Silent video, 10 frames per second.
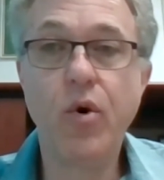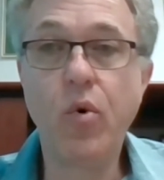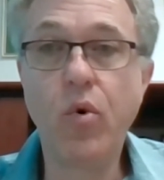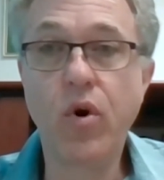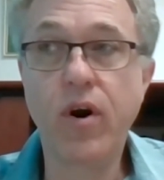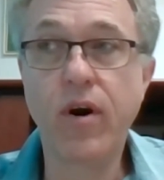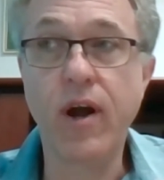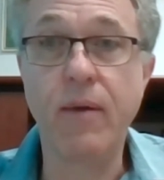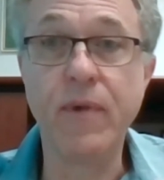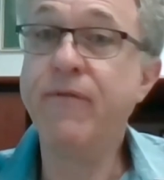or
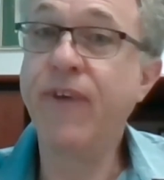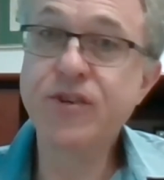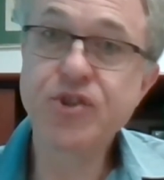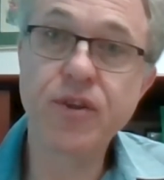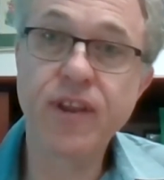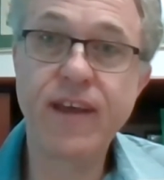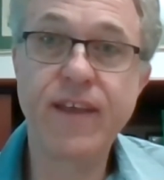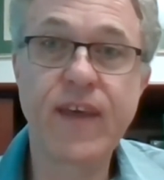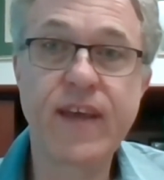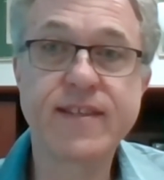
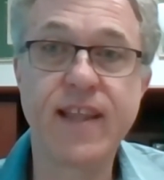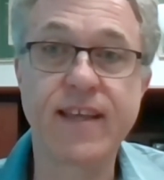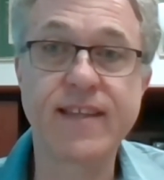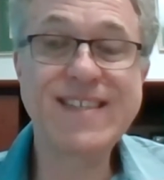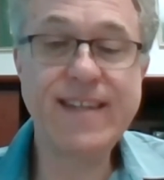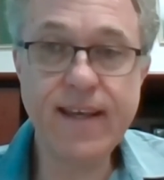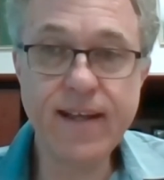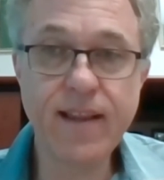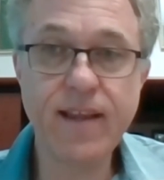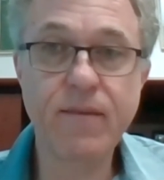eventually things like
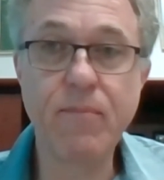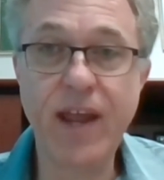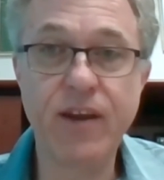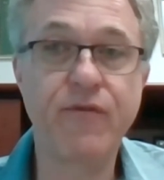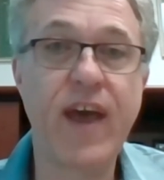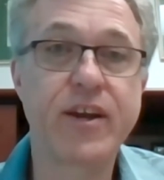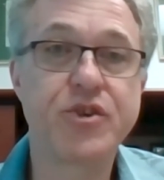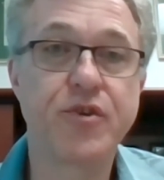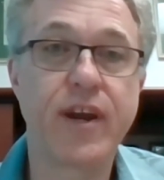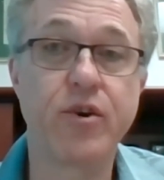steel
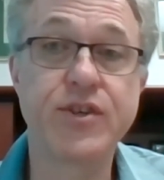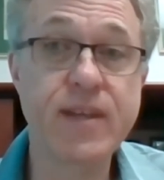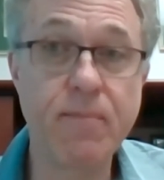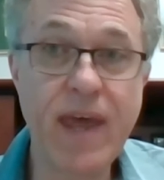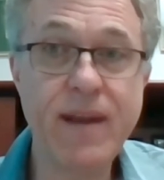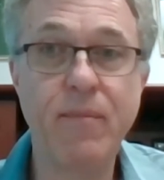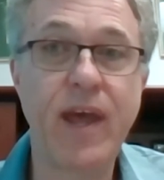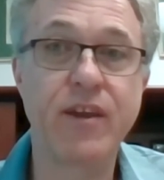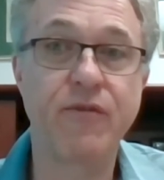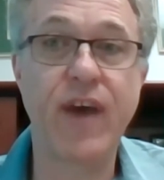manufacturing or cement
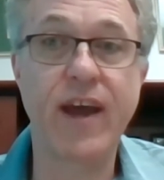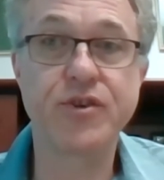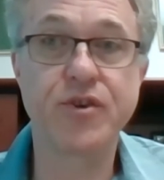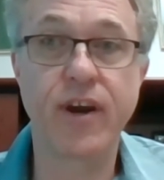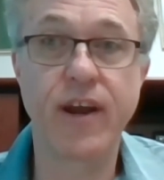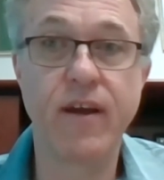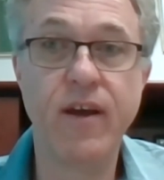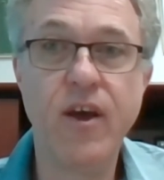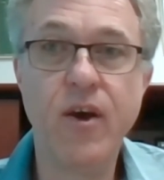manufacturing,